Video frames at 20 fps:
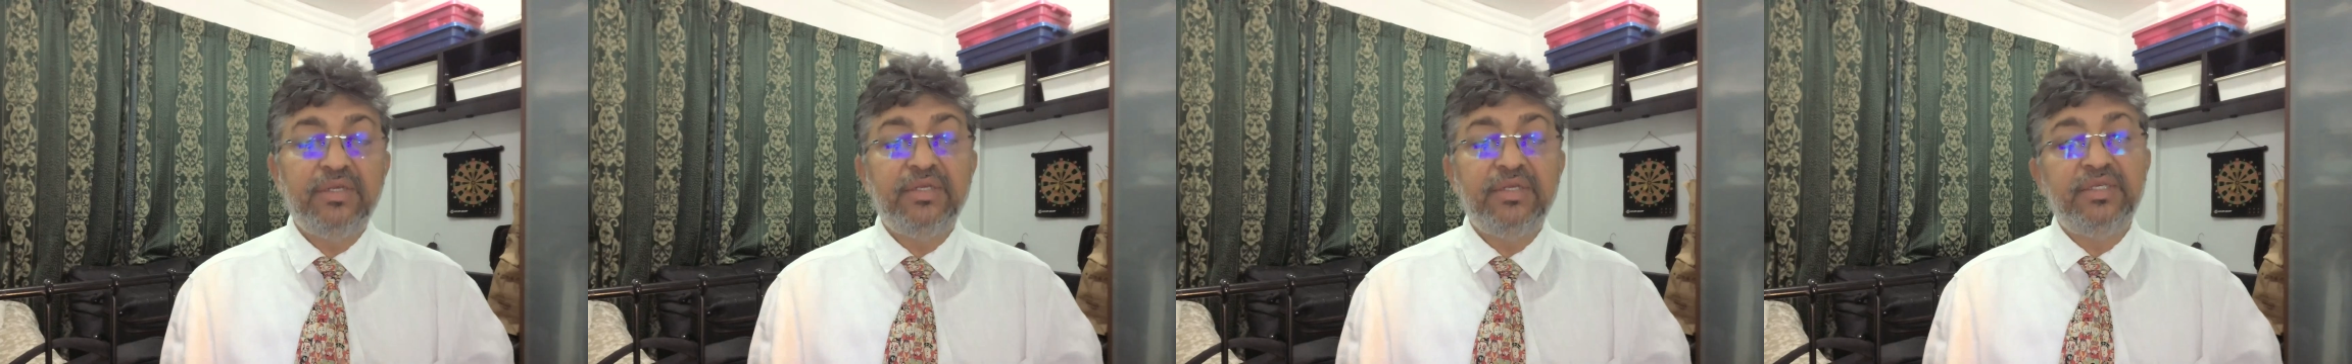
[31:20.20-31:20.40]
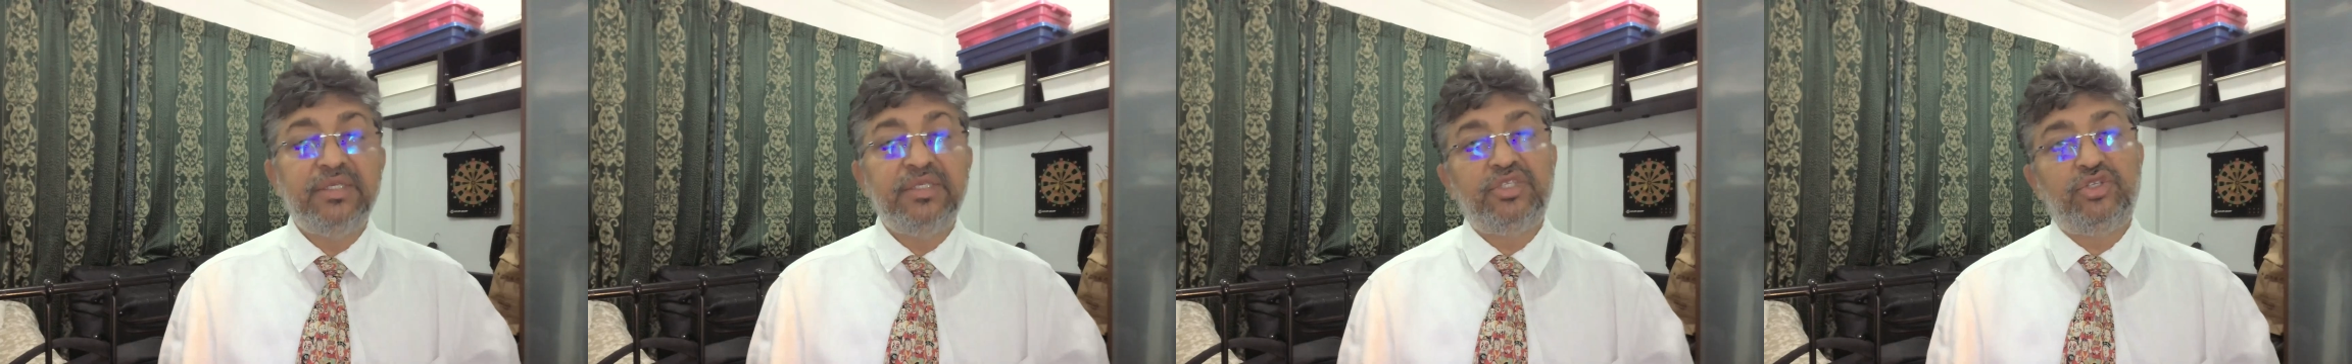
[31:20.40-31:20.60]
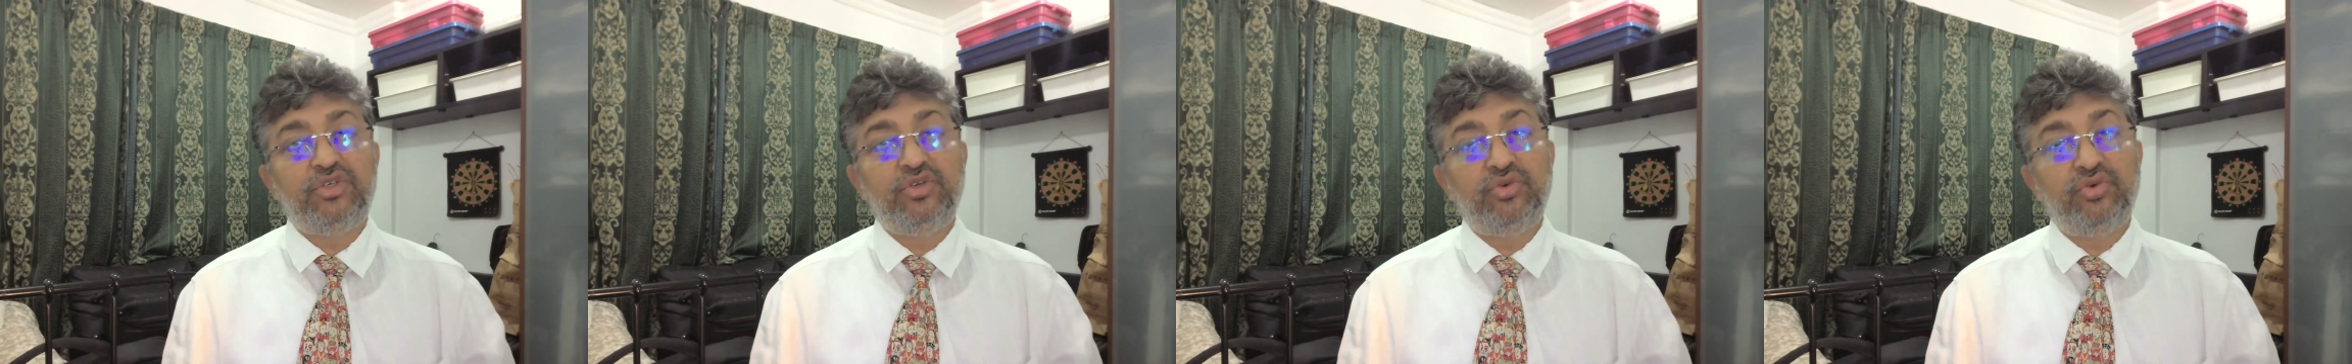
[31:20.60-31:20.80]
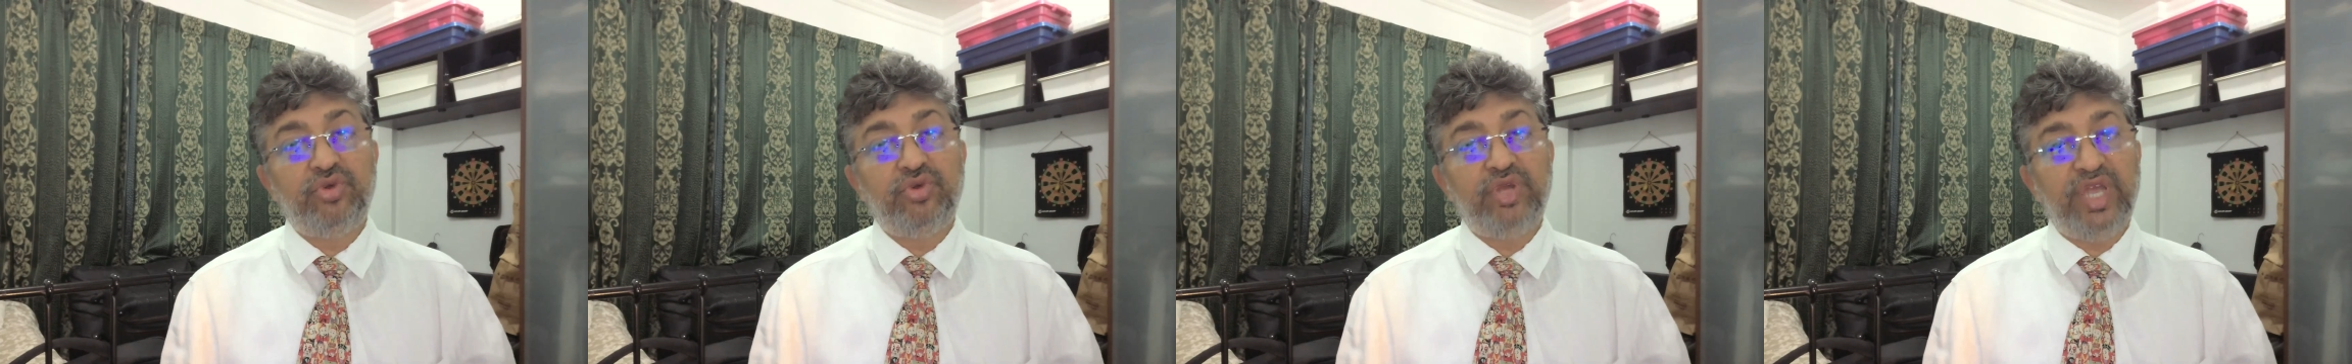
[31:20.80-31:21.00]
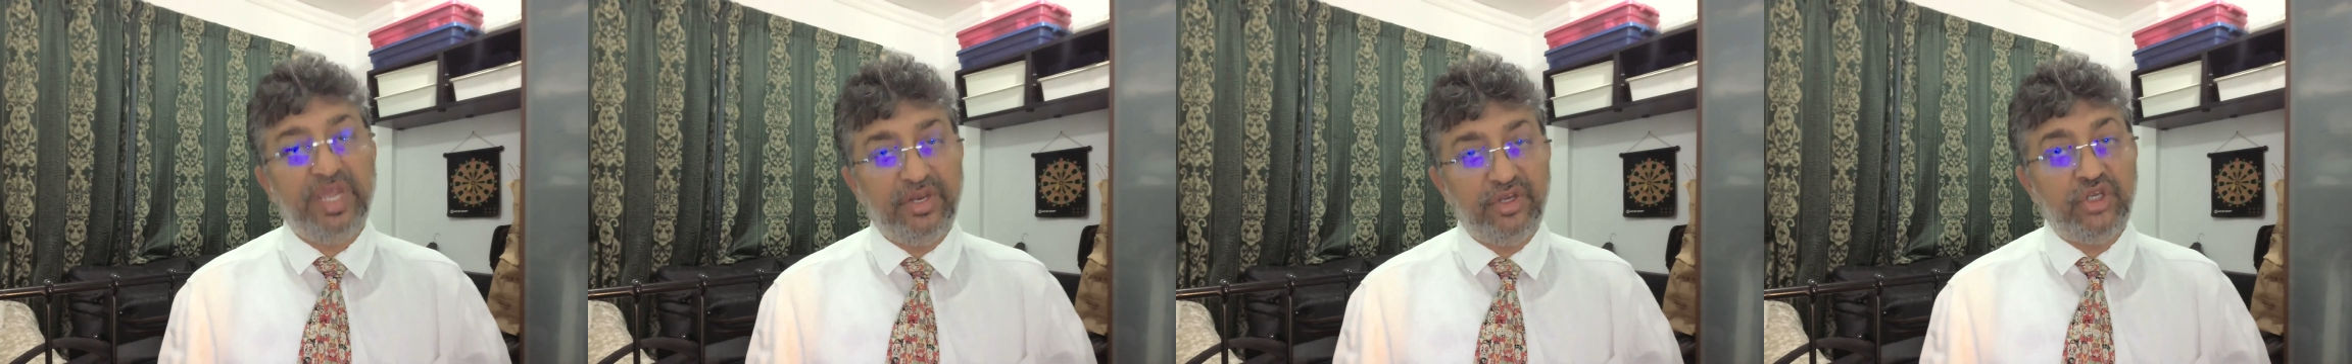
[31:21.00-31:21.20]
to
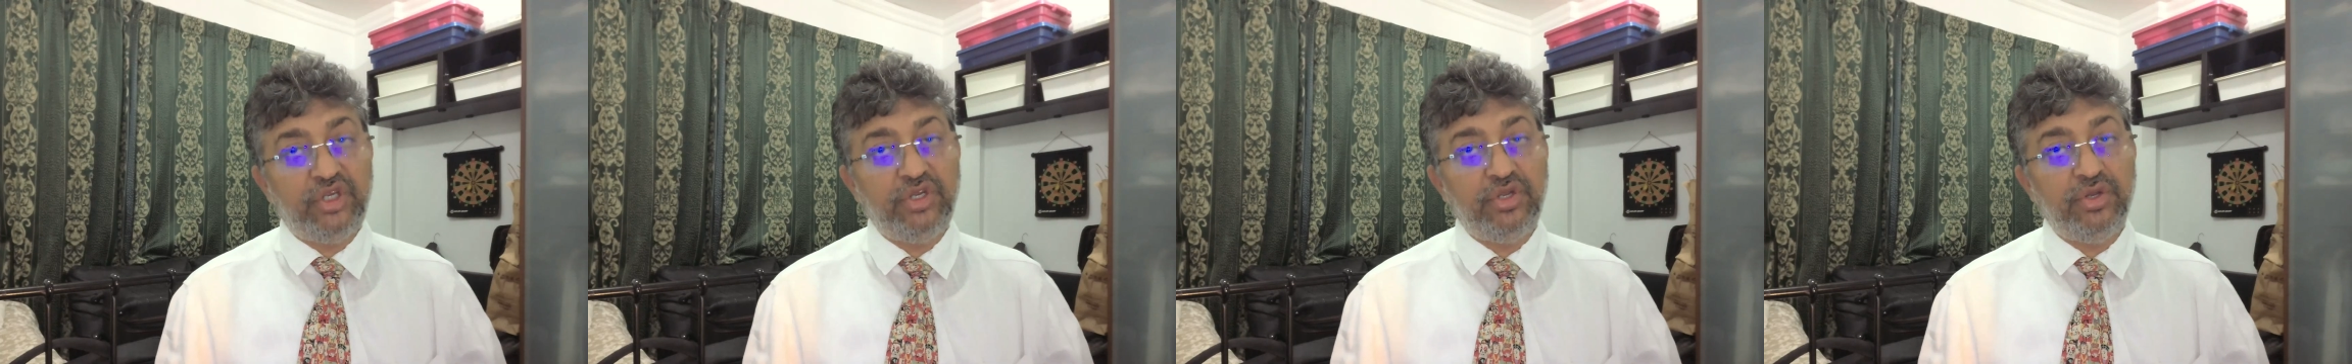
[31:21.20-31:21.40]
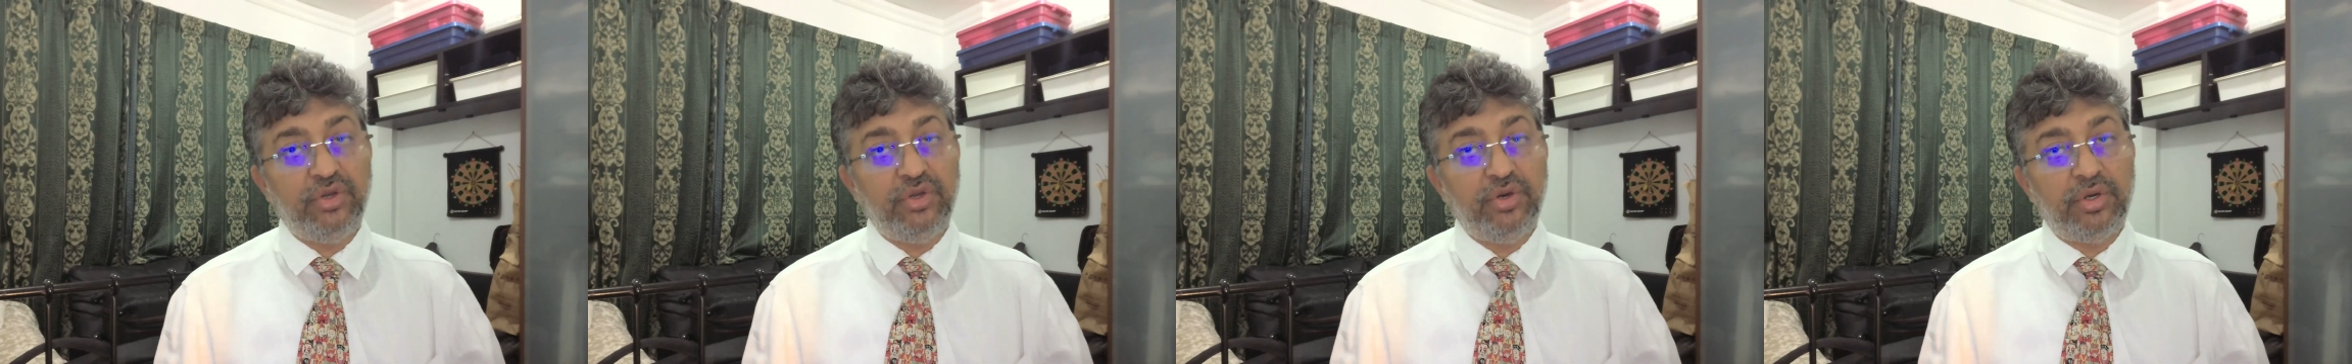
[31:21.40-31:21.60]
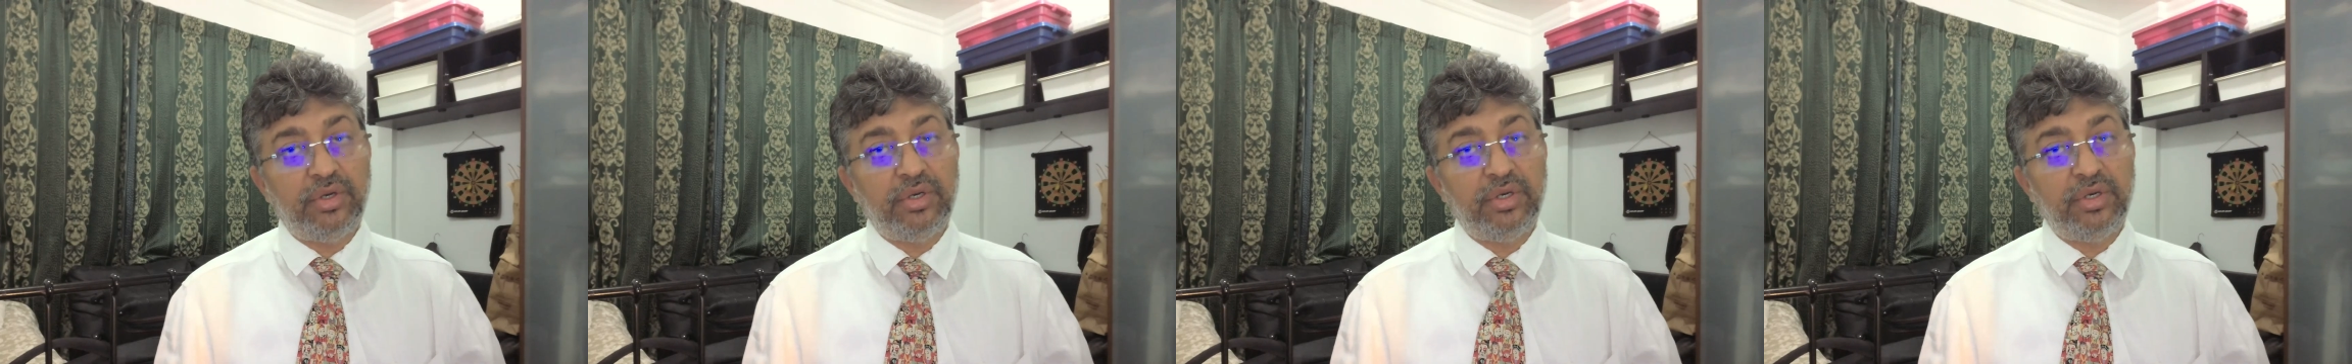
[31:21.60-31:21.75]
ensure